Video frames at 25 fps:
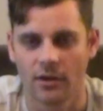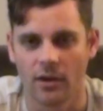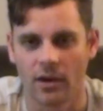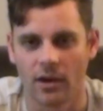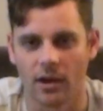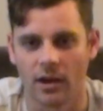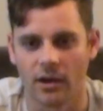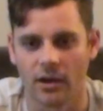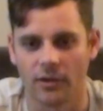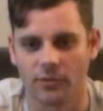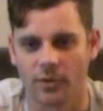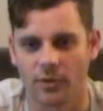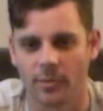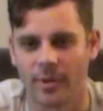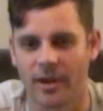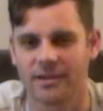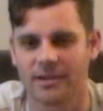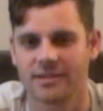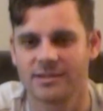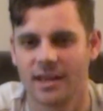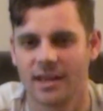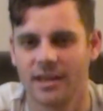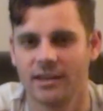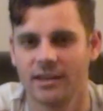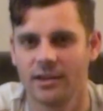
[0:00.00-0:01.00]
for
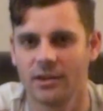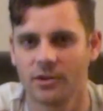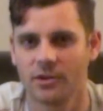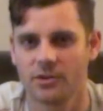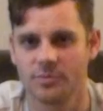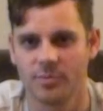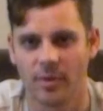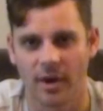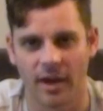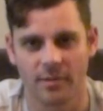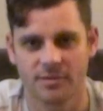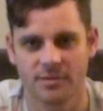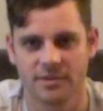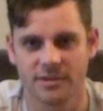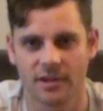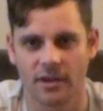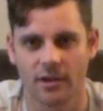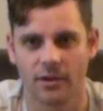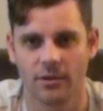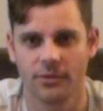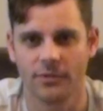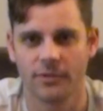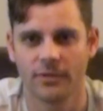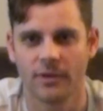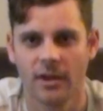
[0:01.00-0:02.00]
about 10 years by
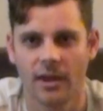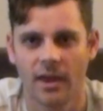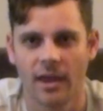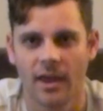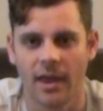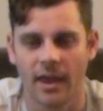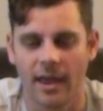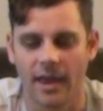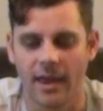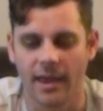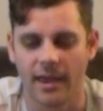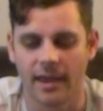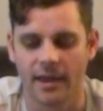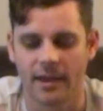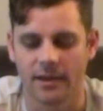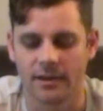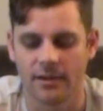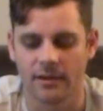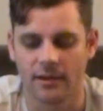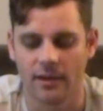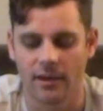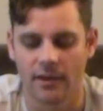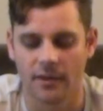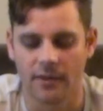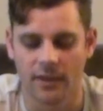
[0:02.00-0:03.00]
himself,
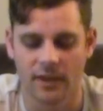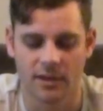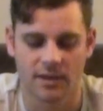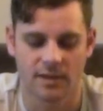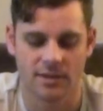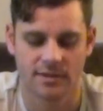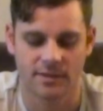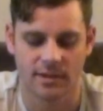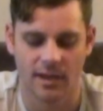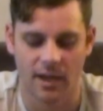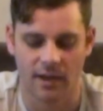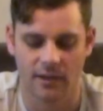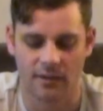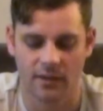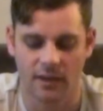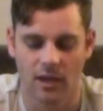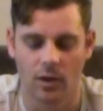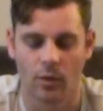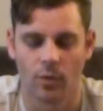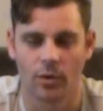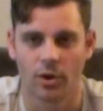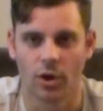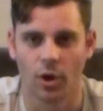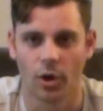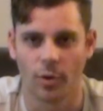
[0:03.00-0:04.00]
and then decided that
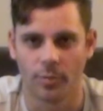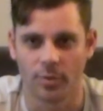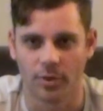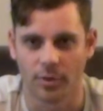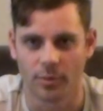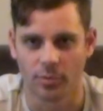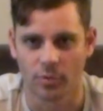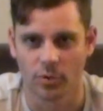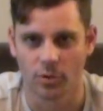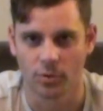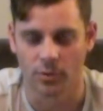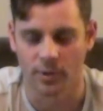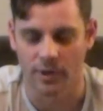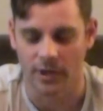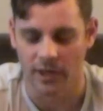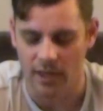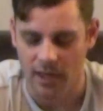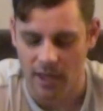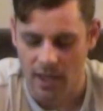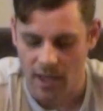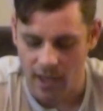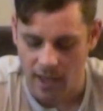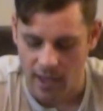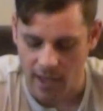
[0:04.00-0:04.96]
he wanted to open a brewery.